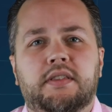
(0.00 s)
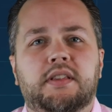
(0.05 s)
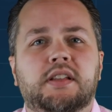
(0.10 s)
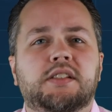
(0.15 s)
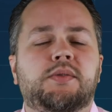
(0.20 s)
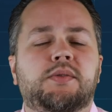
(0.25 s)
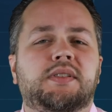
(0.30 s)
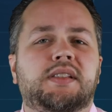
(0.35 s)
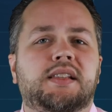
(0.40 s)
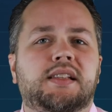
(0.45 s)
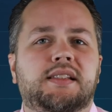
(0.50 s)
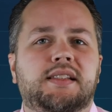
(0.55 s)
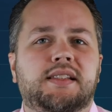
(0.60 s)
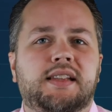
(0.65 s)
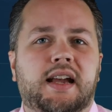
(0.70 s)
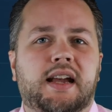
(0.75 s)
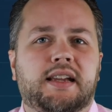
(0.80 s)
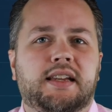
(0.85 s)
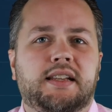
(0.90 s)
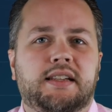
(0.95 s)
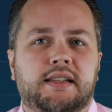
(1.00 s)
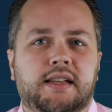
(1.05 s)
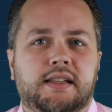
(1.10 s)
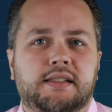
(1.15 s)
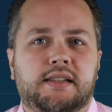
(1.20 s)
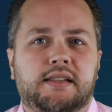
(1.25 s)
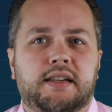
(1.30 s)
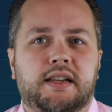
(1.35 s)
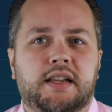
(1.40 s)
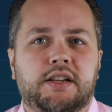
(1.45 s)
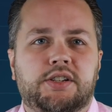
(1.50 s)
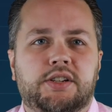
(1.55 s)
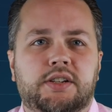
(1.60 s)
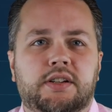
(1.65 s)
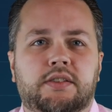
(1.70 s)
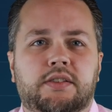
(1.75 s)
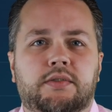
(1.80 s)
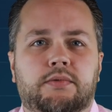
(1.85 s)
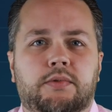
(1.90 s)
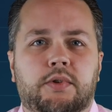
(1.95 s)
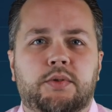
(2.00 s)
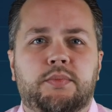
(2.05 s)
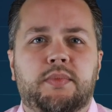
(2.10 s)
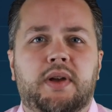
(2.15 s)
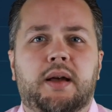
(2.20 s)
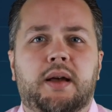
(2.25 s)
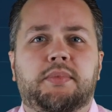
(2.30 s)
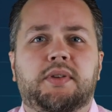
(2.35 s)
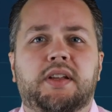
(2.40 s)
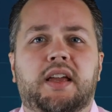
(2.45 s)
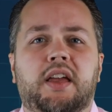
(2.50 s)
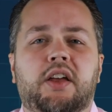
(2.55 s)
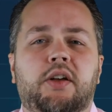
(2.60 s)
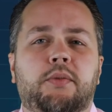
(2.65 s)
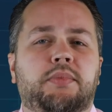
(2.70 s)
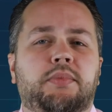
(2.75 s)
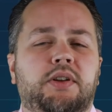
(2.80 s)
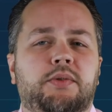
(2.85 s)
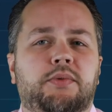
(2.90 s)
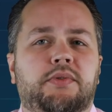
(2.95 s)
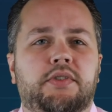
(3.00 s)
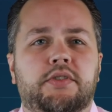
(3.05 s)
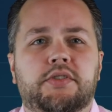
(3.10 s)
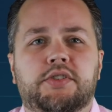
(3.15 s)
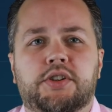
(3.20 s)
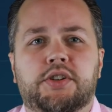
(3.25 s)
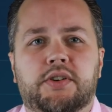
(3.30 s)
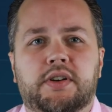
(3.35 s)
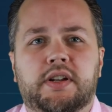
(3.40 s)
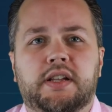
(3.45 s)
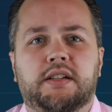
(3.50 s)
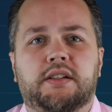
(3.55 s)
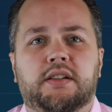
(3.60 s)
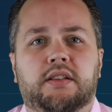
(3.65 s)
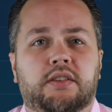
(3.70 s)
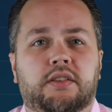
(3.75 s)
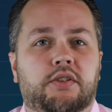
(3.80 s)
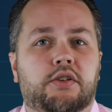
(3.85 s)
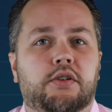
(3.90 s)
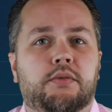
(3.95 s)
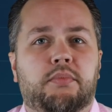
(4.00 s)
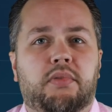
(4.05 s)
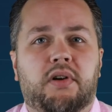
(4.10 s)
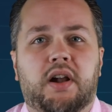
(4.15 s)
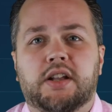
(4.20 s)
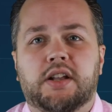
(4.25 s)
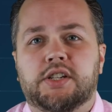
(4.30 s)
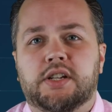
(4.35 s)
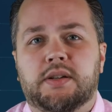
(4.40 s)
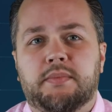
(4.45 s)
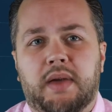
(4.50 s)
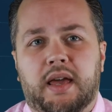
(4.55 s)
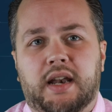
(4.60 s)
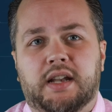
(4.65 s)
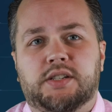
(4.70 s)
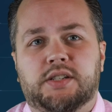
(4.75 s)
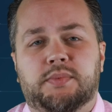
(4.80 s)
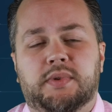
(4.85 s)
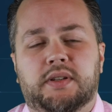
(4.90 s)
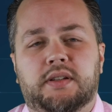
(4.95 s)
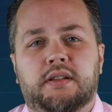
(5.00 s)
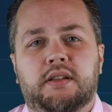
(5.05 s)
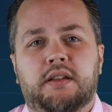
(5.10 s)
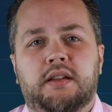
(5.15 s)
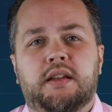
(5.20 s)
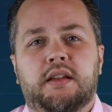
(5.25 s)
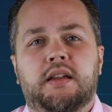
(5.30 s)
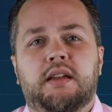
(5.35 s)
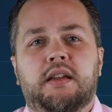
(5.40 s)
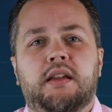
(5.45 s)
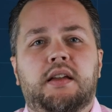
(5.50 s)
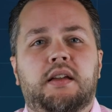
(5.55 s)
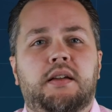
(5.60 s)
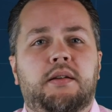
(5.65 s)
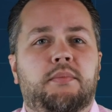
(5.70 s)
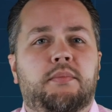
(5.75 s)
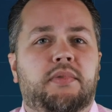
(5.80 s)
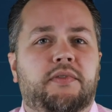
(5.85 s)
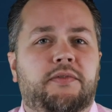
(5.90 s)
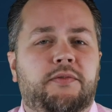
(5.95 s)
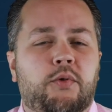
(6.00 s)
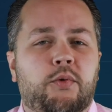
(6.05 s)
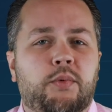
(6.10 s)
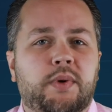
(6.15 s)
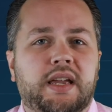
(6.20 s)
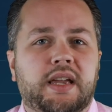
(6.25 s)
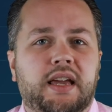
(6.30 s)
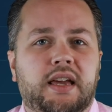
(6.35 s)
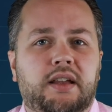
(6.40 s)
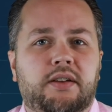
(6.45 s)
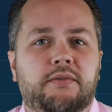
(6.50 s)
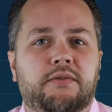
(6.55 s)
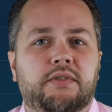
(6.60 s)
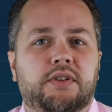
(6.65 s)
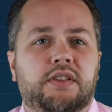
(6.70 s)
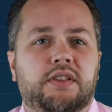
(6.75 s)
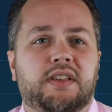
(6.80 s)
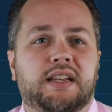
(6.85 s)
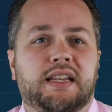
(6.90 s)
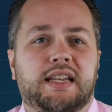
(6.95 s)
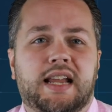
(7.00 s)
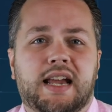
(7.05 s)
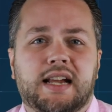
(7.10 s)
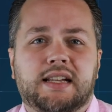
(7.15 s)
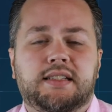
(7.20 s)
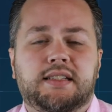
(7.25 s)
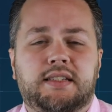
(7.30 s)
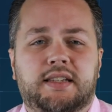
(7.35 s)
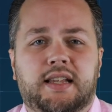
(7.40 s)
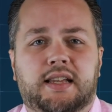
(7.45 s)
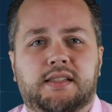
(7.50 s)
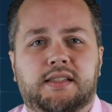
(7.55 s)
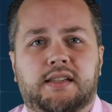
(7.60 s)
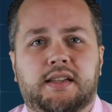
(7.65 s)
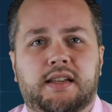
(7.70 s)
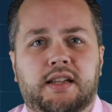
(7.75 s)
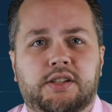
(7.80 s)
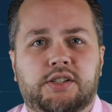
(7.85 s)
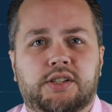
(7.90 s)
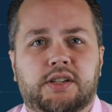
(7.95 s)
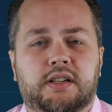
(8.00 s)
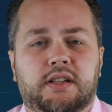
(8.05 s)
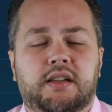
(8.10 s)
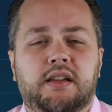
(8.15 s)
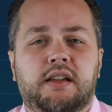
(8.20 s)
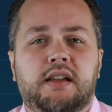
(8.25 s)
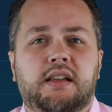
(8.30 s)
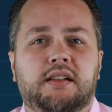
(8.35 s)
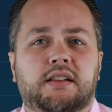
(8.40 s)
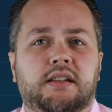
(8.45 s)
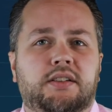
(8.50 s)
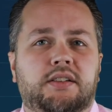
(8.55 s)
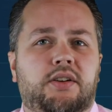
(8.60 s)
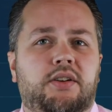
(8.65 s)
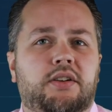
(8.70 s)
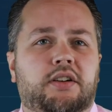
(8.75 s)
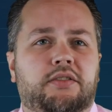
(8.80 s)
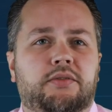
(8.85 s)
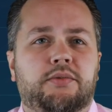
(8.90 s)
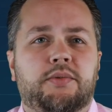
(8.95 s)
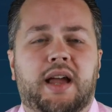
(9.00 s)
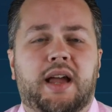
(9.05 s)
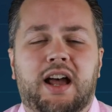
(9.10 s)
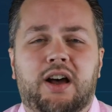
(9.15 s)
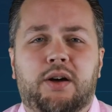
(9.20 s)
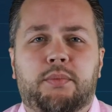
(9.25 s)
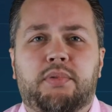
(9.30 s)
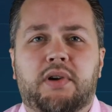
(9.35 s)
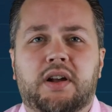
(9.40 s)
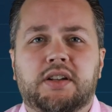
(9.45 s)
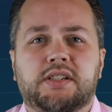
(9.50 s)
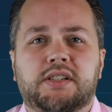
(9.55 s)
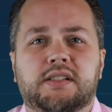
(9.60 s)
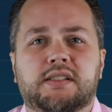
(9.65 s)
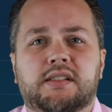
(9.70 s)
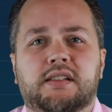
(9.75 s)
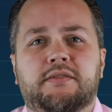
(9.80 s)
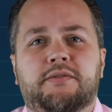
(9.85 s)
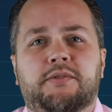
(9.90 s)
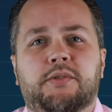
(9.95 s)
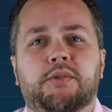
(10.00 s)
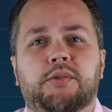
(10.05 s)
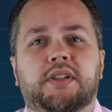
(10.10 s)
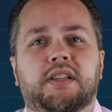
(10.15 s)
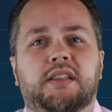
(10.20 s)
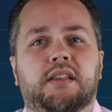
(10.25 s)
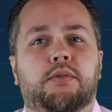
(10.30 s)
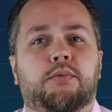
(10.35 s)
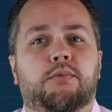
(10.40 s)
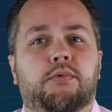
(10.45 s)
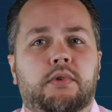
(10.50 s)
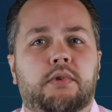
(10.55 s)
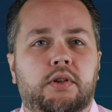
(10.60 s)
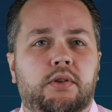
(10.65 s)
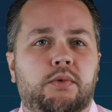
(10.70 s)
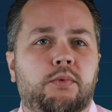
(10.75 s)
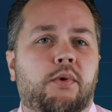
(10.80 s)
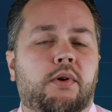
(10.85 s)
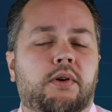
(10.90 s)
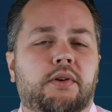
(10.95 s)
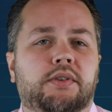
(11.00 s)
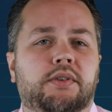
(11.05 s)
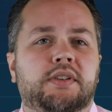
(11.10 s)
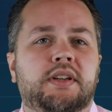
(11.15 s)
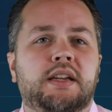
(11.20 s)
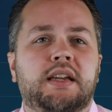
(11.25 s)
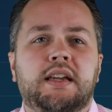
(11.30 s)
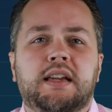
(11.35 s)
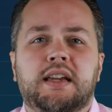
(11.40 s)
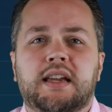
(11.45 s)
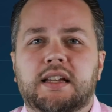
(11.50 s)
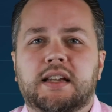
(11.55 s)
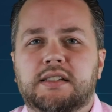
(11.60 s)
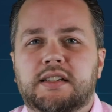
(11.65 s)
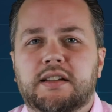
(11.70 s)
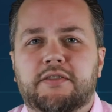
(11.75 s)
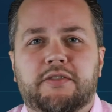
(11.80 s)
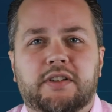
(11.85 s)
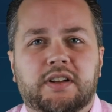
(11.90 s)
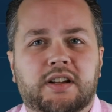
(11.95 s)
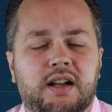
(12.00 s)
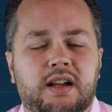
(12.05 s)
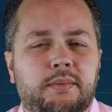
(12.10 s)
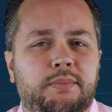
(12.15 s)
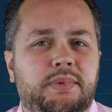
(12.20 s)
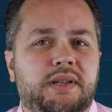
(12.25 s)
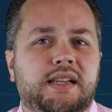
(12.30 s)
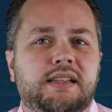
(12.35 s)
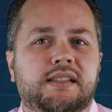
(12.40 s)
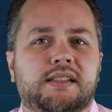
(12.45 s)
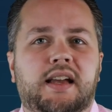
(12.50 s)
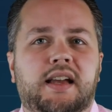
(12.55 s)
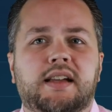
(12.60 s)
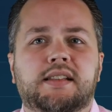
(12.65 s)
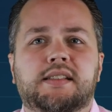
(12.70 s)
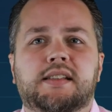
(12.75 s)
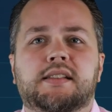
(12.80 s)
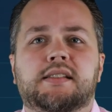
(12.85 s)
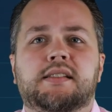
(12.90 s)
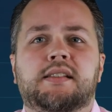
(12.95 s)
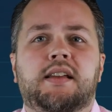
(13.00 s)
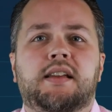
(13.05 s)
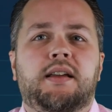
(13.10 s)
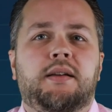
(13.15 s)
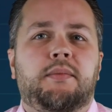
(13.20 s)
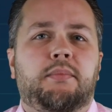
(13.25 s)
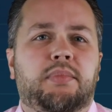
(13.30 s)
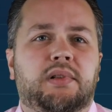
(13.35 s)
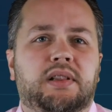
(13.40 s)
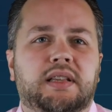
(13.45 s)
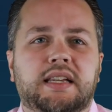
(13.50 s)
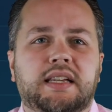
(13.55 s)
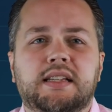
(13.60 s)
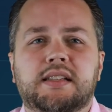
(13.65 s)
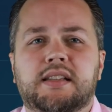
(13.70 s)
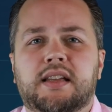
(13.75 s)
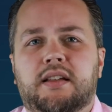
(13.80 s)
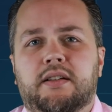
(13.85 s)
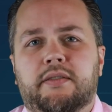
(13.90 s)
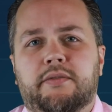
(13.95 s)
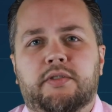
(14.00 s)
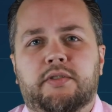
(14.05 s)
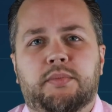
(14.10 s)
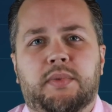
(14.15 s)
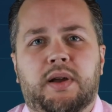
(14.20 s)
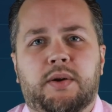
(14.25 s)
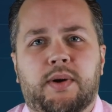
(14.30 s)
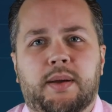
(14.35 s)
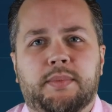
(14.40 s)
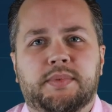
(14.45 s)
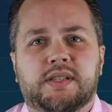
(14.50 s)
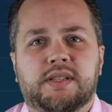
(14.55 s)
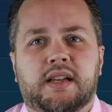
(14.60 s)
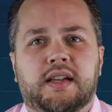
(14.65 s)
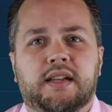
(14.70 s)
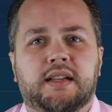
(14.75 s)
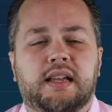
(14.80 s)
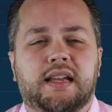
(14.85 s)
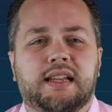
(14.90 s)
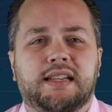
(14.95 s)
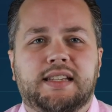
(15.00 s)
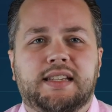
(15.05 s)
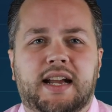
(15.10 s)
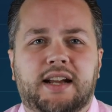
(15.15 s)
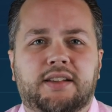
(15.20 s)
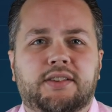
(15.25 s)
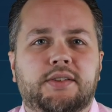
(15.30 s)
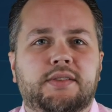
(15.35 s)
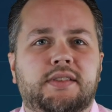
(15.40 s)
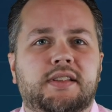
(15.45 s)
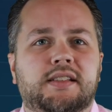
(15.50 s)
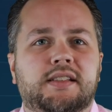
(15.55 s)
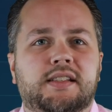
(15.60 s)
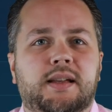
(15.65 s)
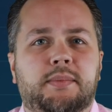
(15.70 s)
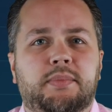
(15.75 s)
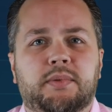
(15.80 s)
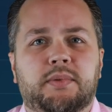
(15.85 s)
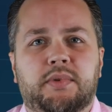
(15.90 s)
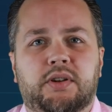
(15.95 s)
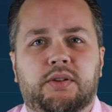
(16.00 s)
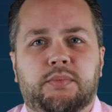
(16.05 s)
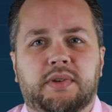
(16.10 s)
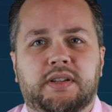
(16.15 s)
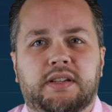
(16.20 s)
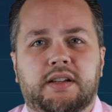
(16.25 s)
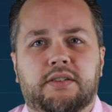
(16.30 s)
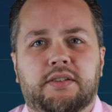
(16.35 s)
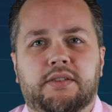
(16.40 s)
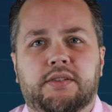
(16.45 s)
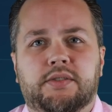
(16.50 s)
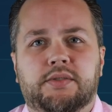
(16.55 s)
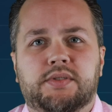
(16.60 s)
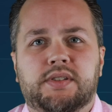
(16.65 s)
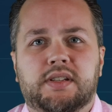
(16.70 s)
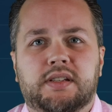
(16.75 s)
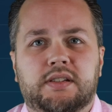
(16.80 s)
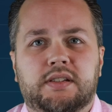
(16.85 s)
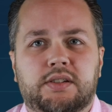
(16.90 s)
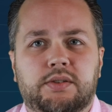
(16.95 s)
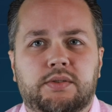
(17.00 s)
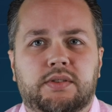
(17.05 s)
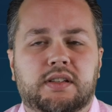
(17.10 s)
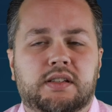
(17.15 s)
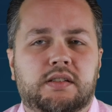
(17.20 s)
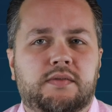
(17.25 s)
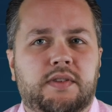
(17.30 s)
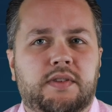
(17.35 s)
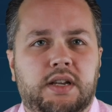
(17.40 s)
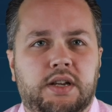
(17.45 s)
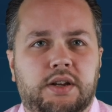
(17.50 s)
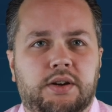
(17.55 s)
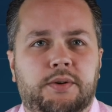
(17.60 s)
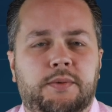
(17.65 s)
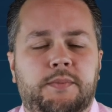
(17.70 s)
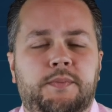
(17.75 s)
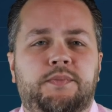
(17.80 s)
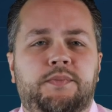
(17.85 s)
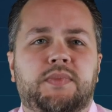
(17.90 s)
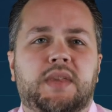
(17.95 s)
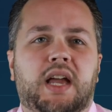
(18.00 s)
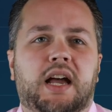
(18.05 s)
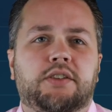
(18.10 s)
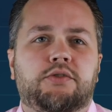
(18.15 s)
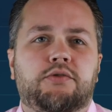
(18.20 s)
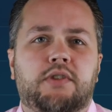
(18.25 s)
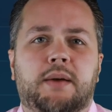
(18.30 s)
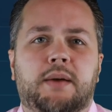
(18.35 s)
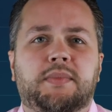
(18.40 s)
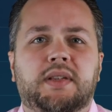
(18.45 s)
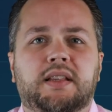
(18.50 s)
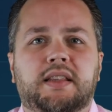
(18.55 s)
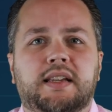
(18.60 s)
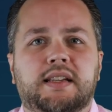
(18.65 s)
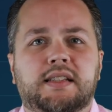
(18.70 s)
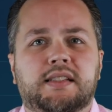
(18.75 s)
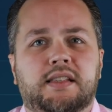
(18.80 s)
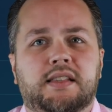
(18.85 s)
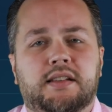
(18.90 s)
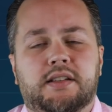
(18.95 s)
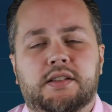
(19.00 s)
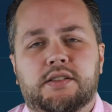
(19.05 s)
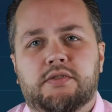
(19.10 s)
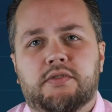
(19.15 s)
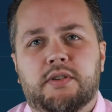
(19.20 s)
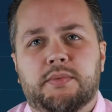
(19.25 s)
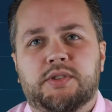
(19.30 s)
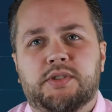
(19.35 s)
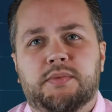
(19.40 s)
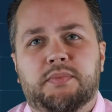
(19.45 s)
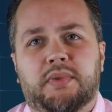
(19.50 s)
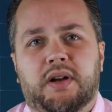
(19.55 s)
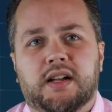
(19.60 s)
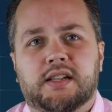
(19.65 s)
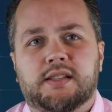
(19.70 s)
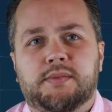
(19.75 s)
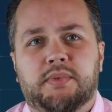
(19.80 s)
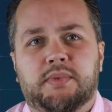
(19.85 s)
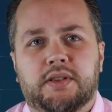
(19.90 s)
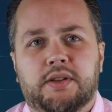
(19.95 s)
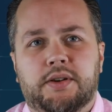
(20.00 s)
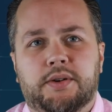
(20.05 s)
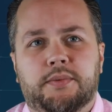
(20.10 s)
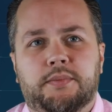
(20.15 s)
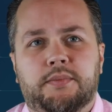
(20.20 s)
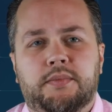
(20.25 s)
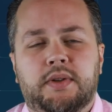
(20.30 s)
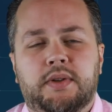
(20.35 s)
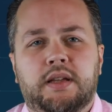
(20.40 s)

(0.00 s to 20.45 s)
This was the second destination on the roadmap to help you with your journey to learn project management. Before we head over to the next destination to talk through how projects unfold in the real world at different company sizes, please head over to my website, download the supplemental materials to this video. I'll drop the links in the description box below.